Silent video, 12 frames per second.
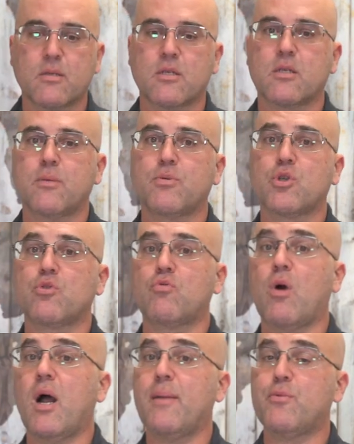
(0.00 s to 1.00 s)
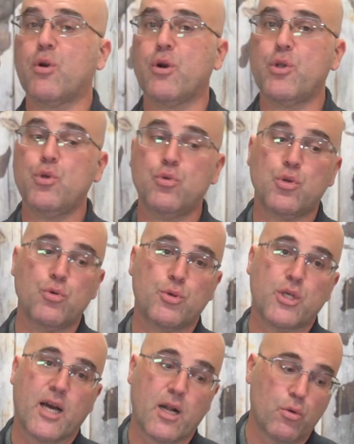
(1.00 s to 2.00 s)
subscribe to our
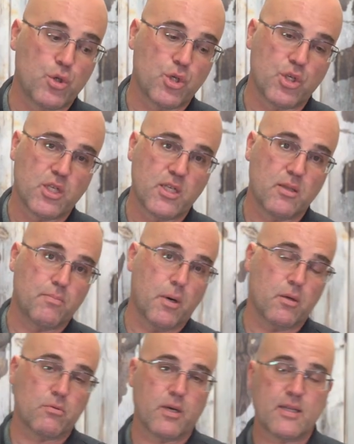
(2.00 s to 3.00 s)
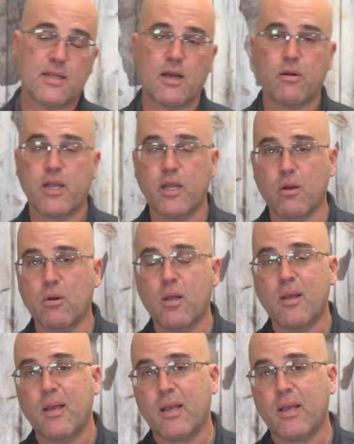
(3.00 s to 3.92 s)
YouTube channel, which you'll see the button right down here.